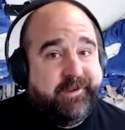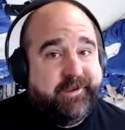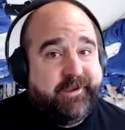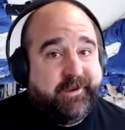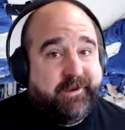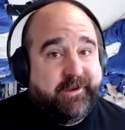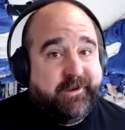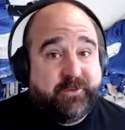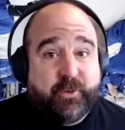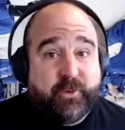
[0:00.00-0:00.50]

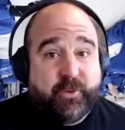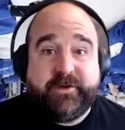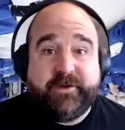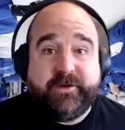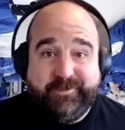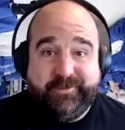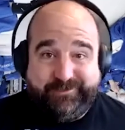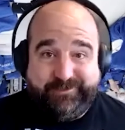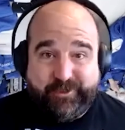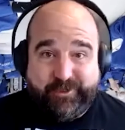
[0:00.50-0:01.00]
it is quite
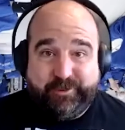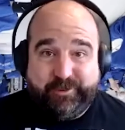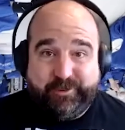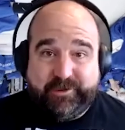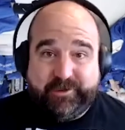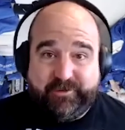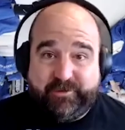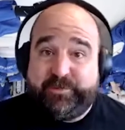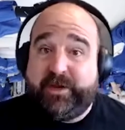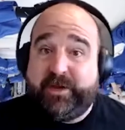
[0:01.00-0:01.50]
euphoric,
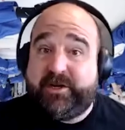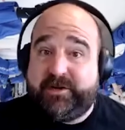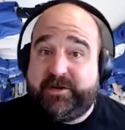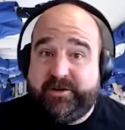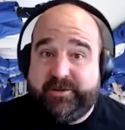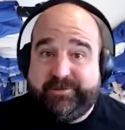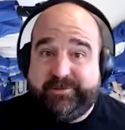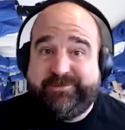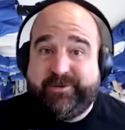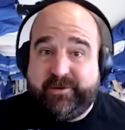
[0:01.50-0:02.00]
especially
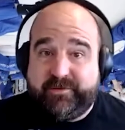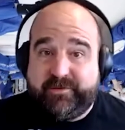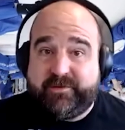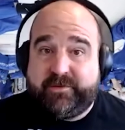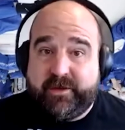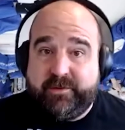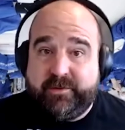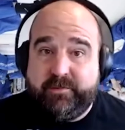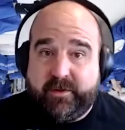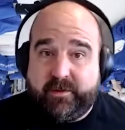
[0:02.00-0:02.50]
the first
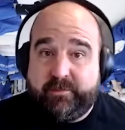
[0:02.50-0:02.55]
time.